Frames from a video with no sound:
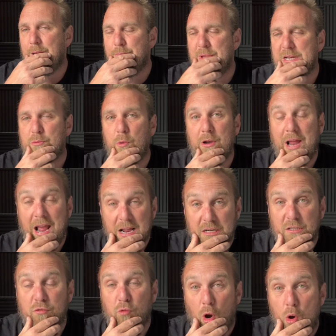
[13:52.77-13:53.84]
This one has
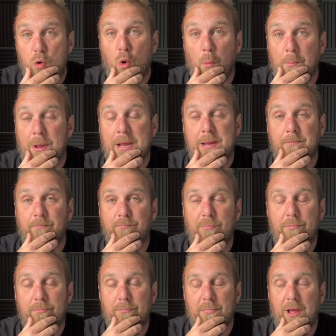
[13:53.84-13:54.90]
grown on me
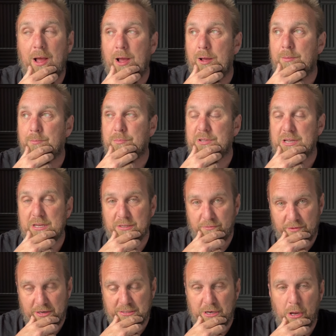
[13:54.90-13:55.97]
since I
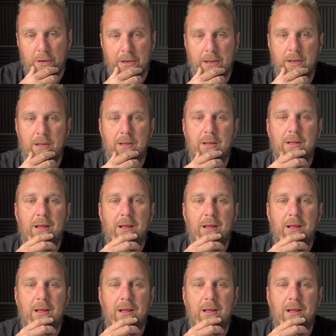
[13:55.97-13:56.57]
first heard it.